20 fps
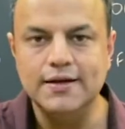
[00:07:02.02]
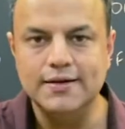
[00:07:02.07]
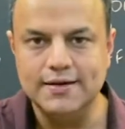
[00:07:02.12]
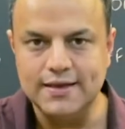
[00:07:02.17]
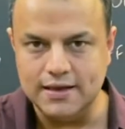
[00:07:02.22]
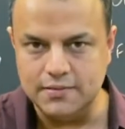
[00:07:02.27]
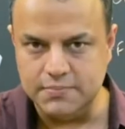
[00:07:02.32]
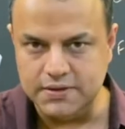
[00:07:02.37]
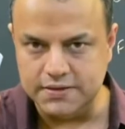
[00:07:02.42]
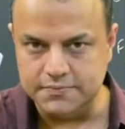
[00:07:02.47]

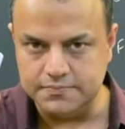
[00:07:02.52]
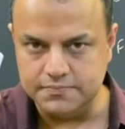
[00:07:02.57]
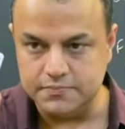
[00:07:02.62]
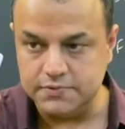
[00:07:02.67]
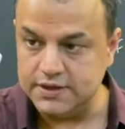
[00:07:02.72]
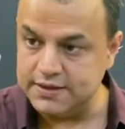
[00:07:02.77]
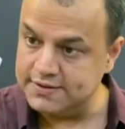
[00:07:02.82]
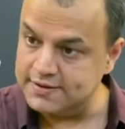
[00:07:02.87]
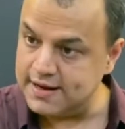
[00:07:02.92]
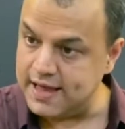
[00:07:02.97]
Tell me,
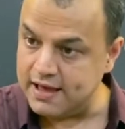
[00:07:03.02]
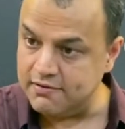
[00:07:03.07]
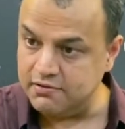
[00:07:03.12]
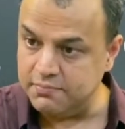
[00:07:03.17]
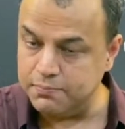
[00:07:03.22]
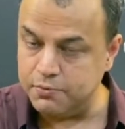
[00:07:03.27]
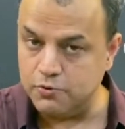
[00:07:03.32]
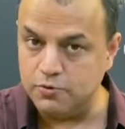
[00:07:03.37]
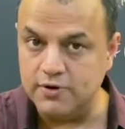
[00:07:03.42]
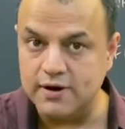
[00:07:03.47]
does it have
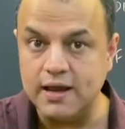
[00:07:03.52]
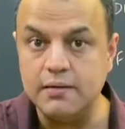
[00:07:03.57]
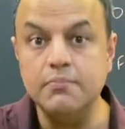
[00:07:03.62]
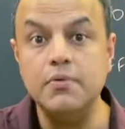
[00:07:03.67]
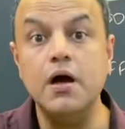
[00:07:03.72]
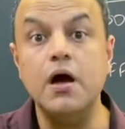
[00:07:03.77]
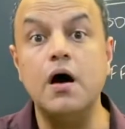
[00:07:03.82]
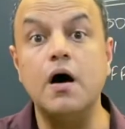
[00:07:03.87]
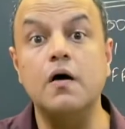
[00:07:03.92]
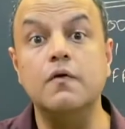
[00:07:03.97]
a program?
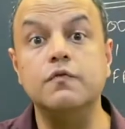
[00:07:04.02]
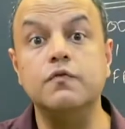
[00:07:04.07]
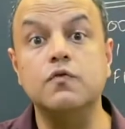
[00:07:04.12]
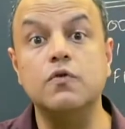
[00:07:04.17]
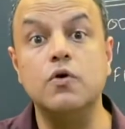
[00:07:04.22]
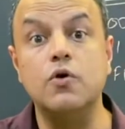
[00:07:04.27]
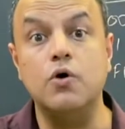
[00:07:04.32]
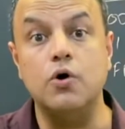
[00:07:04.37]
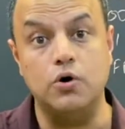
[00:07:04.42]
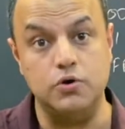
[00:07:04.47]
Of
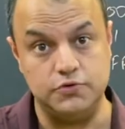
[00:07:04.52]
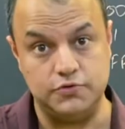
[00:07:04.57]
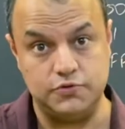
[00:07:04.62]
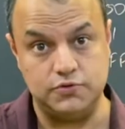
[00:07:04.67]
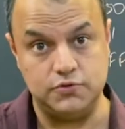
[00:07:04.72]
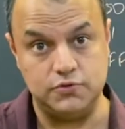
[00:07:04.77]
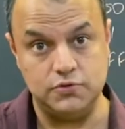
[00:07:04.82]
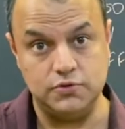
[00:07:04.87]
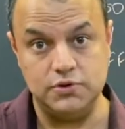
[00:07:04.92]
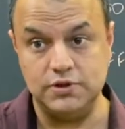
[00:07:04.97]

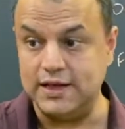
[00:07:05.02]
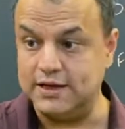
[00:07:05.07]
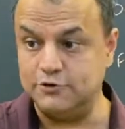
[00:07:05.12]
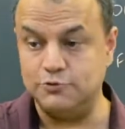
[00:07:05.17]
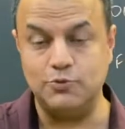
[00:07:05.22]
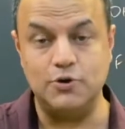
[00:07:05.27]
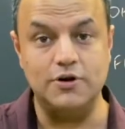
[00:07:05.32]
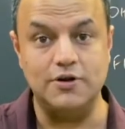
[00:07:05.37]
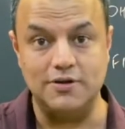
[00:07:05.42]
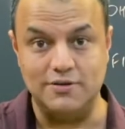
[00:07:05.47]
course.
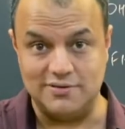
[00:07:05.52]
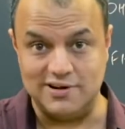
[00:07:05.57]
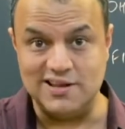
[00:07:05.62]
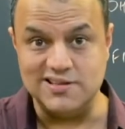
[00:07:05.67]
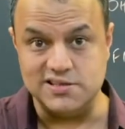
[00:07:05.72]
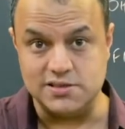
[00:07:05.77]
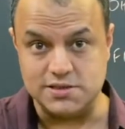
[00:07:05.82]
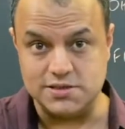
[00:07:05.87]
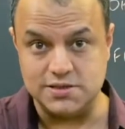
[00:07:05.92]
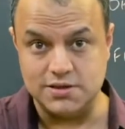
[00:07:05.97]
That's what
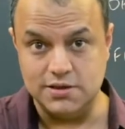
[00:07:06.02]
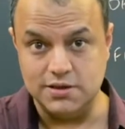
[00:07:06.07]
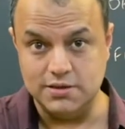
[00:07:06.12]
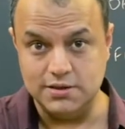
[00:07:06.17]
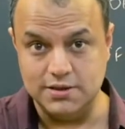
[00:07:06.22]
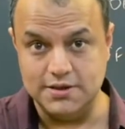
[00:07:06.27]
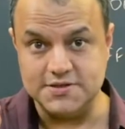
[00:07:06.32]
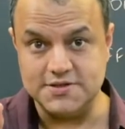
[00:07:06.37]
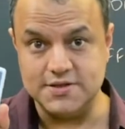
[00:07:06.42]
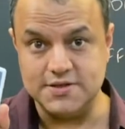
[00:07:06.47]
runs
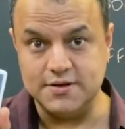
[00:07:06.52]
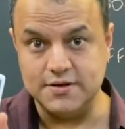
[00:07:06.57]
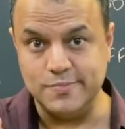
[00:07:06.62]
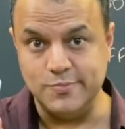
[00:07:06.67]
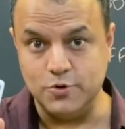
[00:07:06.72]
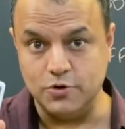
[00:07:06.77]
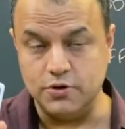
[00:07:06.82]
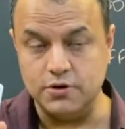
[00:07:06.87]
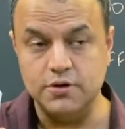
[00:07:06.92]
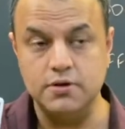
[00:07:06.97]
this
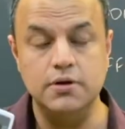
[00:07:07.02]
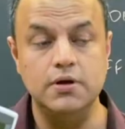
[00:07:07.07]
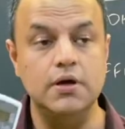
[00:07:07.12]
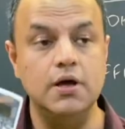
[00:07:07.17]
remote.